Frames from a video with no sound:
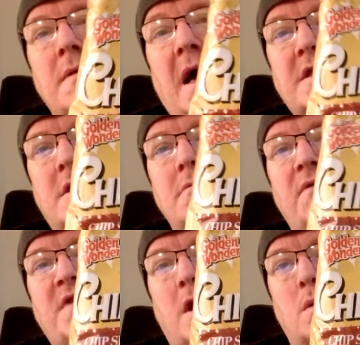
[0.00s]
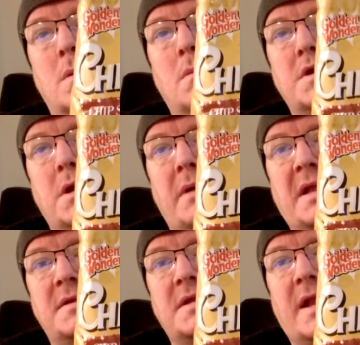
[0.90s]
That's the review we're
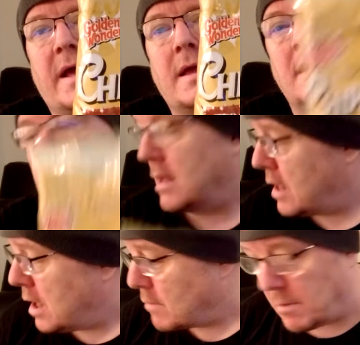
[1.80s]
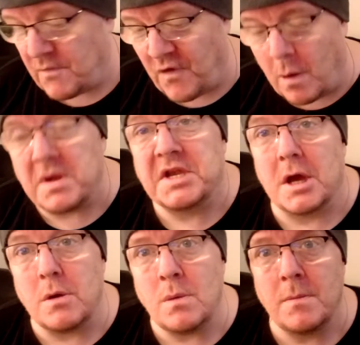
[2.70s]
doing today. But before we
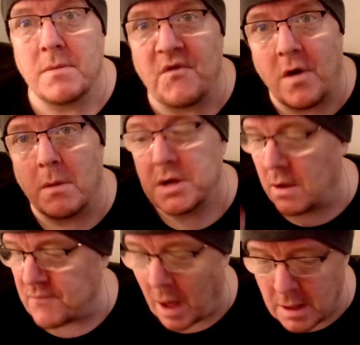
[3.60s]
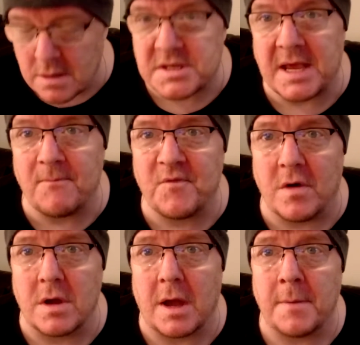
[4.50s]
do, I've got a little tip
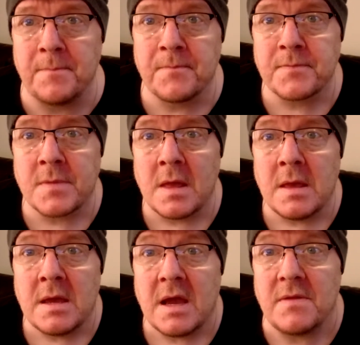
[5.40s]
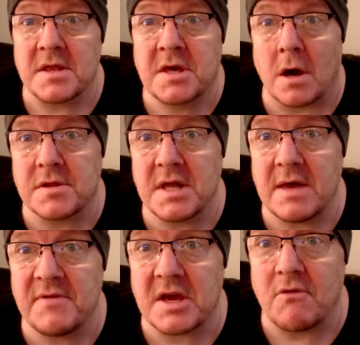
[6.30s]
for you in this cost of
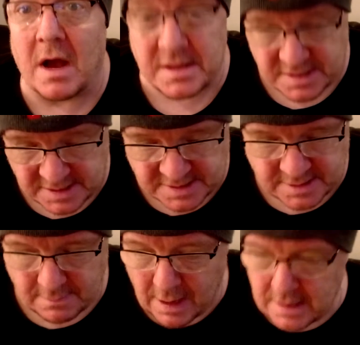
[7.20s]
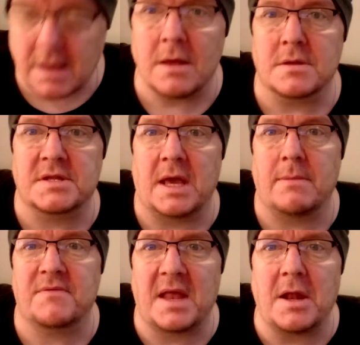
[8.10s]
living crisis. Right, little
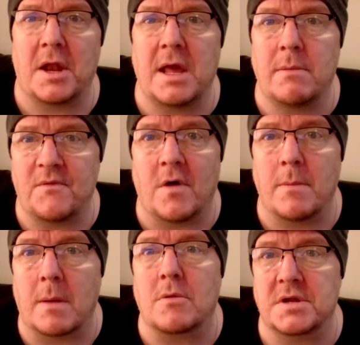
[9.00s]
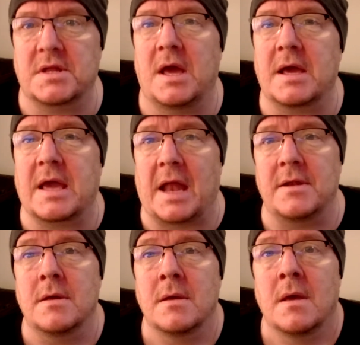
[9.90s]
tip. I said it on here before, but I'm going to say it again
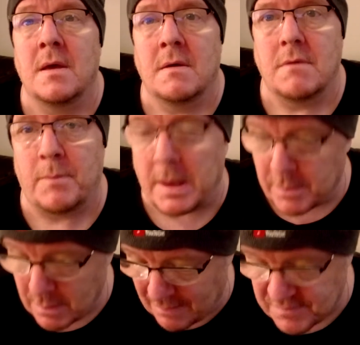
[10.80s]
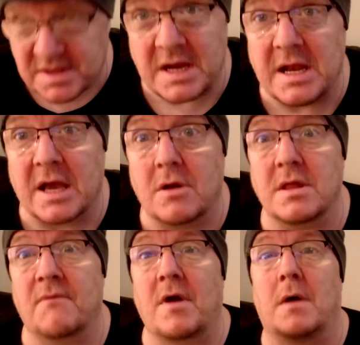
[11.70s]
for people who haven't seen it,
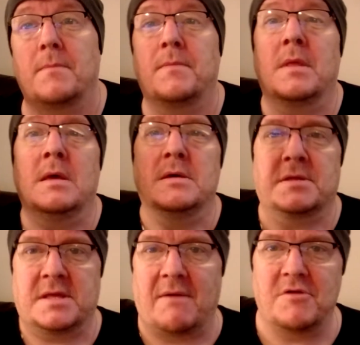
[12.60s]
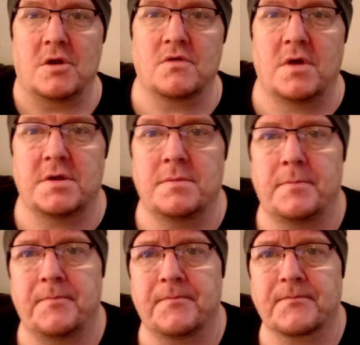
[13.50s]
because I've got
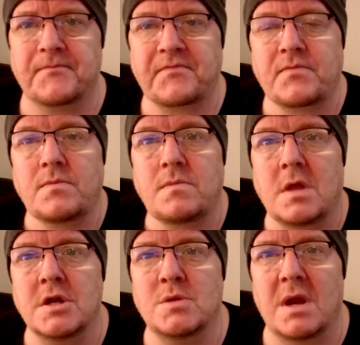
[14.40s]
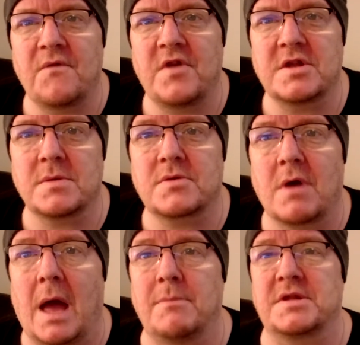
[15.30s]
723
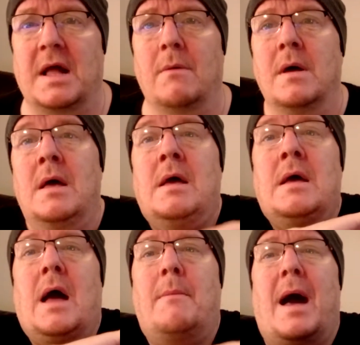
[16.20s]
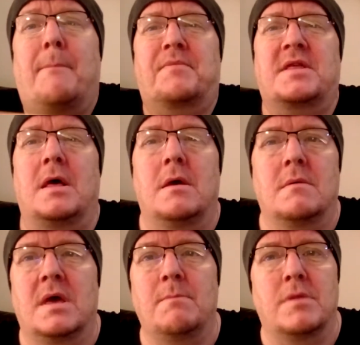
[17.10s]
subscribers now. I'm
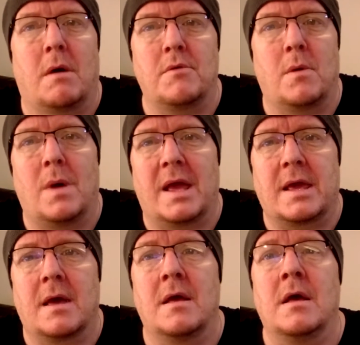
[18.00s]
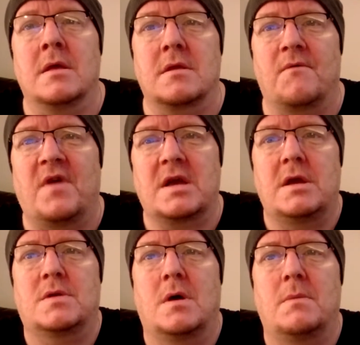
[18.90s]
absolutely blown away. So thank
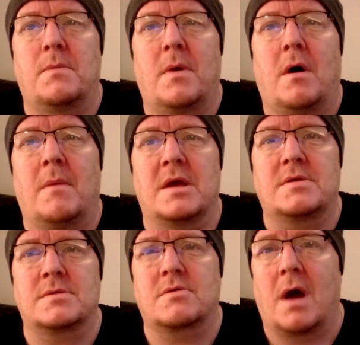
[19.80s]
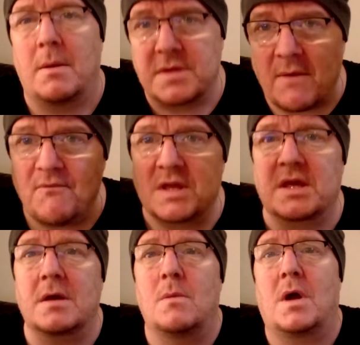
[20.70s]
you to all my subscribers, every
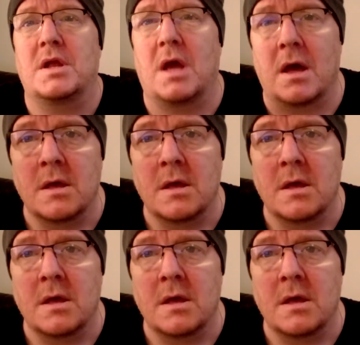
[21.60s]
single one of you,